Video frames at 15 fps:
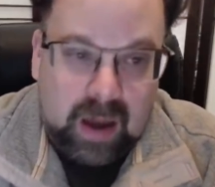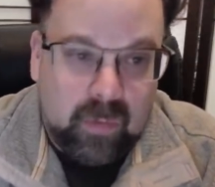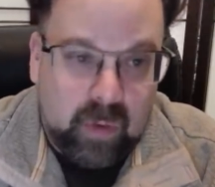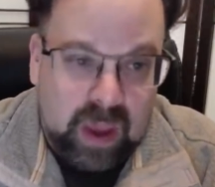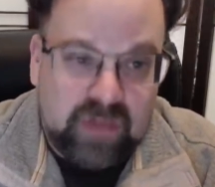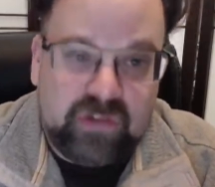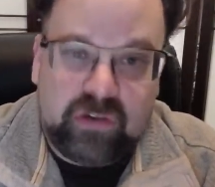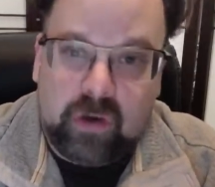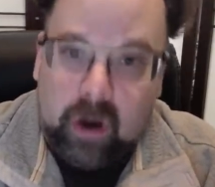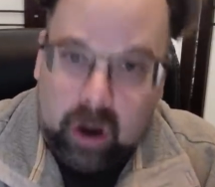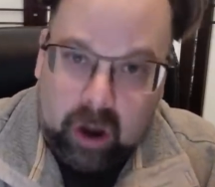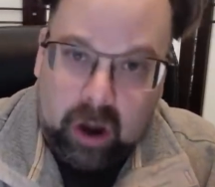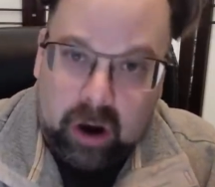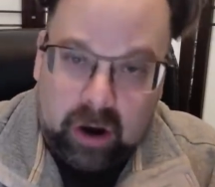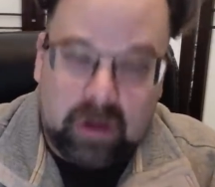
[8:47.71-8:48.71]
Which
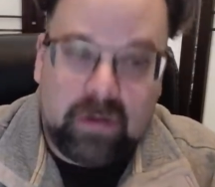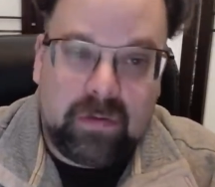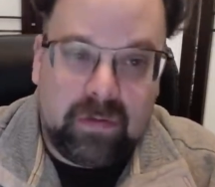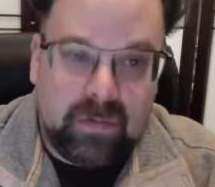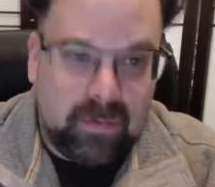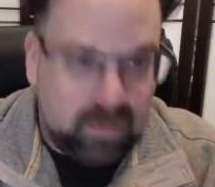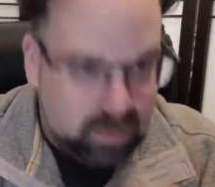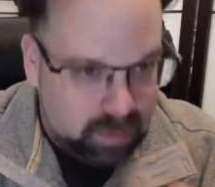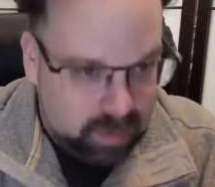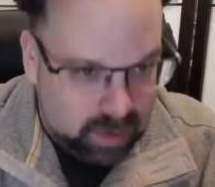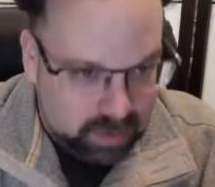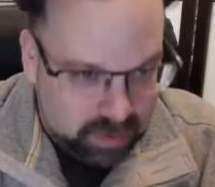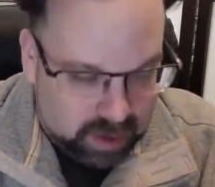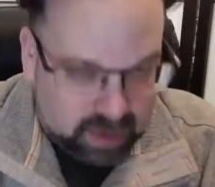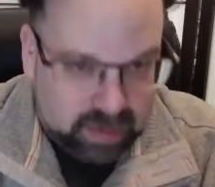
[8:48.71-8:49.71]
are
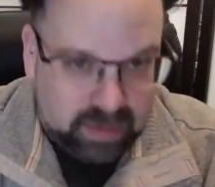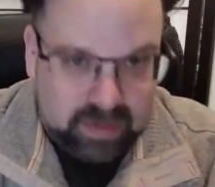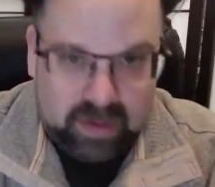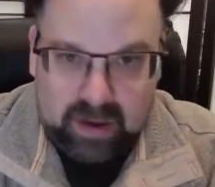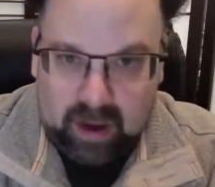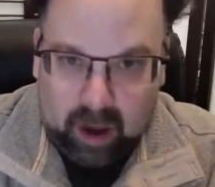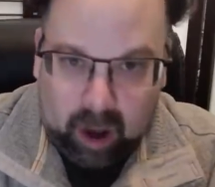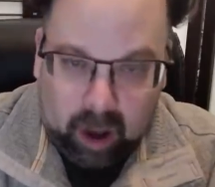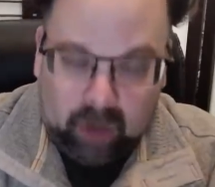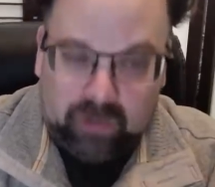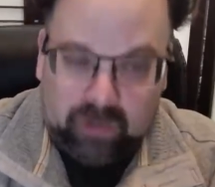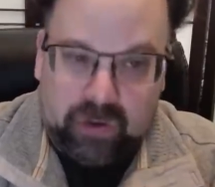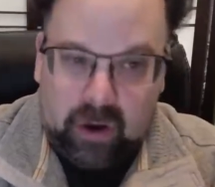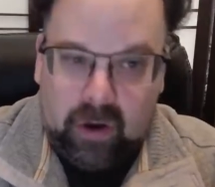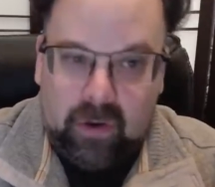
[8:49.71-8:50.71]

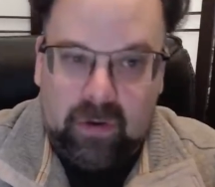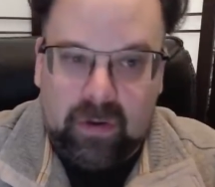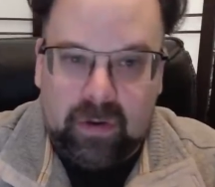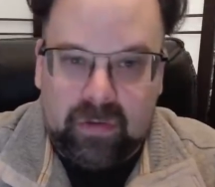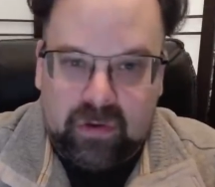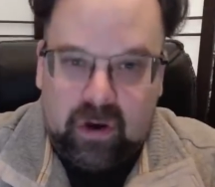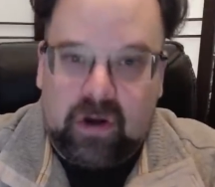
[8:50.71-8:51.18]
also